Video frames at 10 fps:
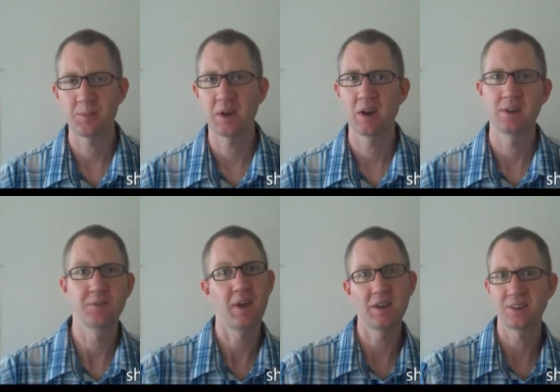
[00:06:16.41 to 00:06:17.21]
because if
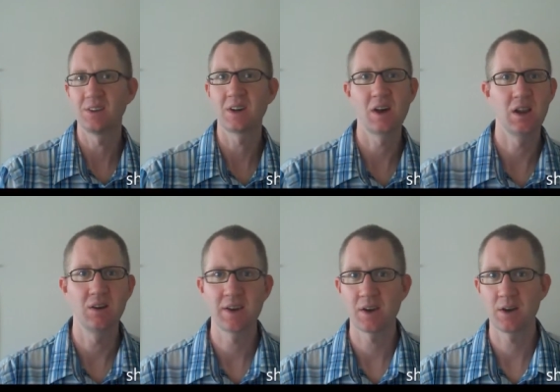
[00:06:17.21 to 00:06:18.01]
they just click on a
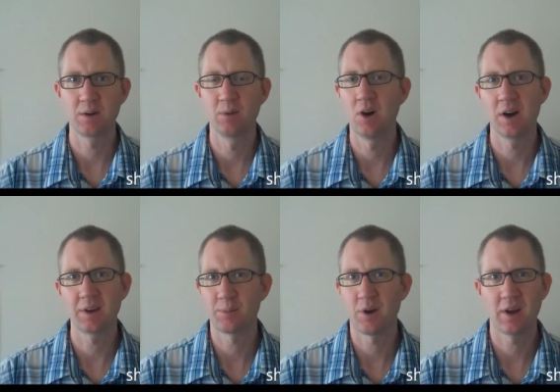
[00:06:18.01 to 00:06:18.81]
link on your blog,
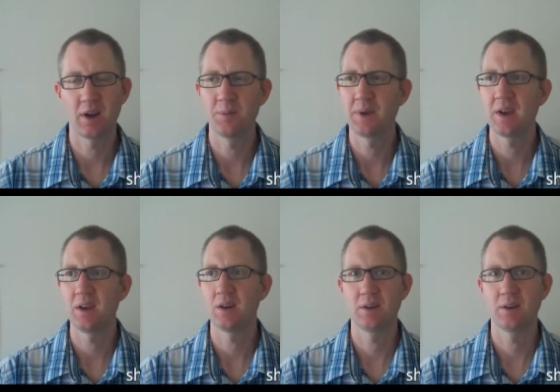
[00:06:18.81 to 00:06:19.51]
you're probably going to be,